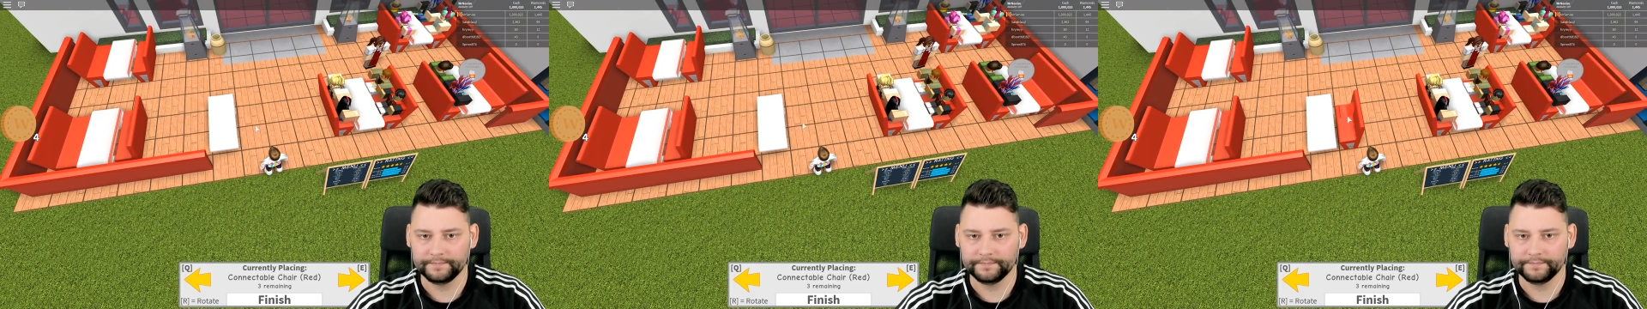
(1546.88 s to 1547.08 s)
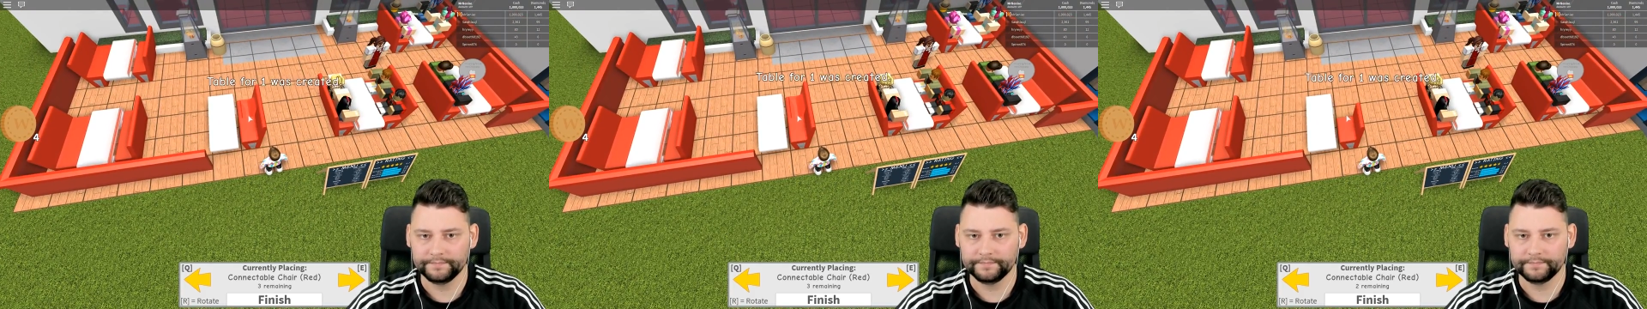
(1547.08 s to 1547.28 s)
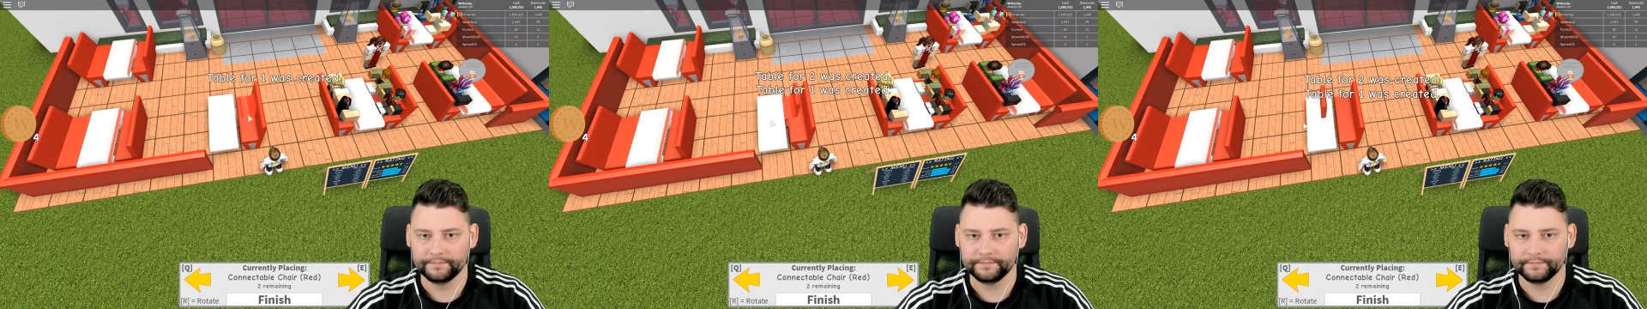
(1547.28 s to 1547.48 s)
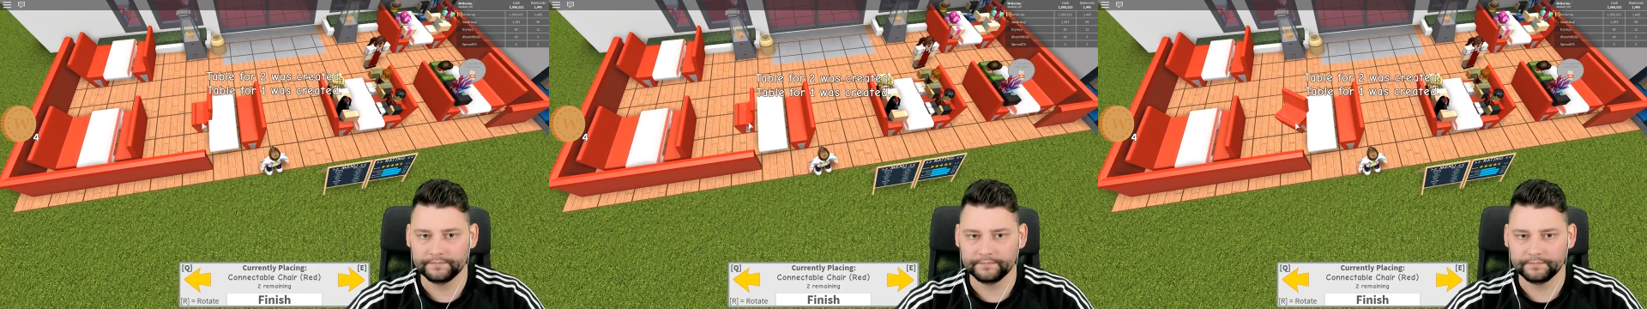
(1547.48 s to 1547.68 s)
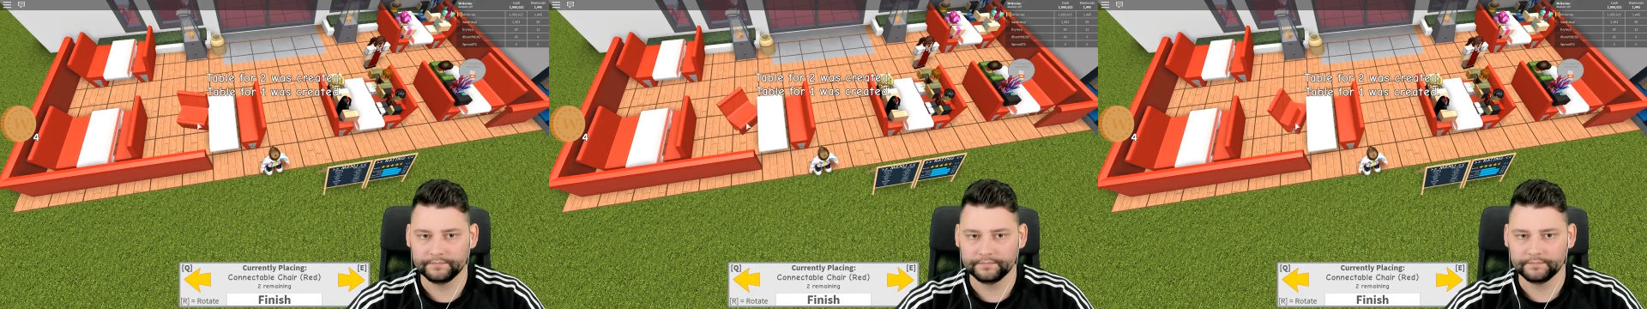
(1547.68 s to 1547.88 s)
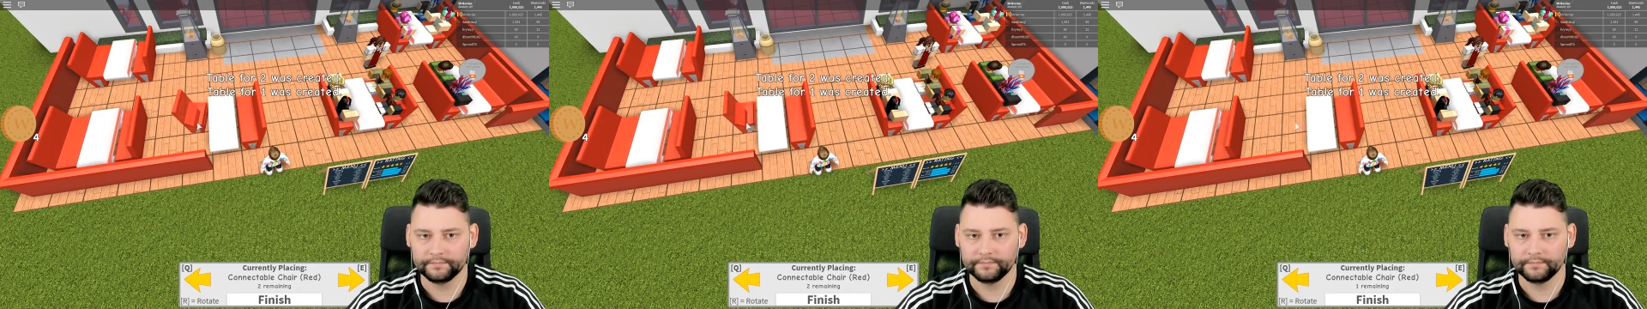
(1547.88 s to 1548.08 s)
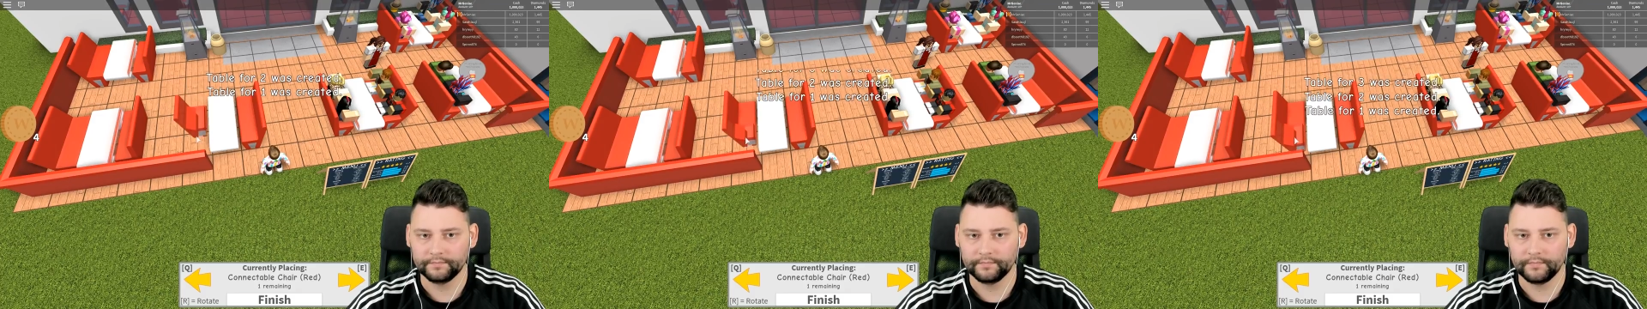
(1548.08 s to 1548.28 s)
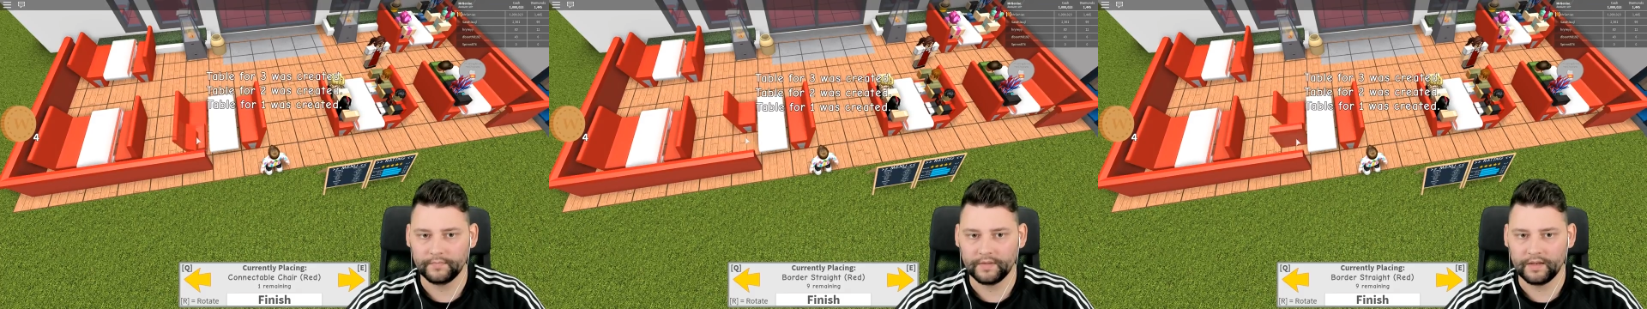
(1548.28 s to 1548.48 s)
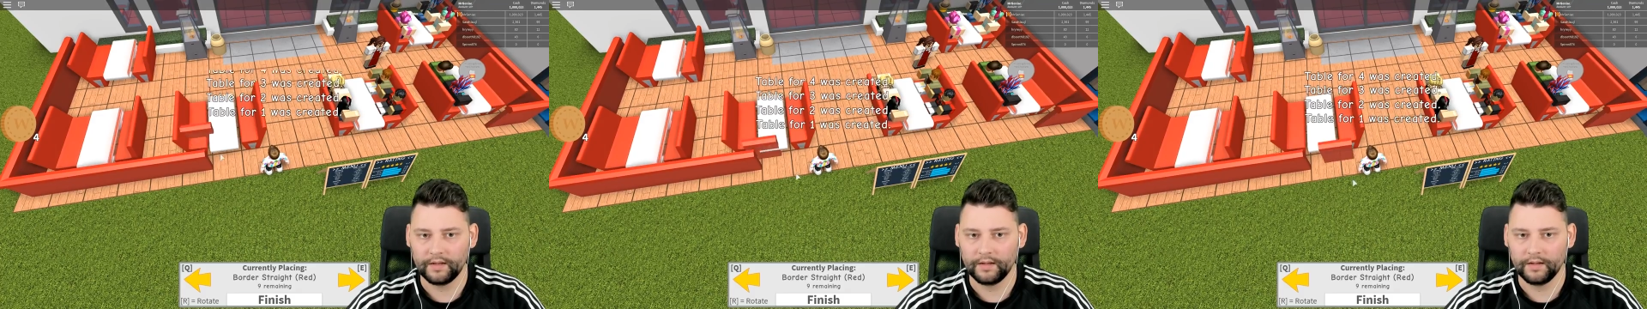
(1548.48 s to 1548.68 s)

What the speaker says: No one is speaking in this clip.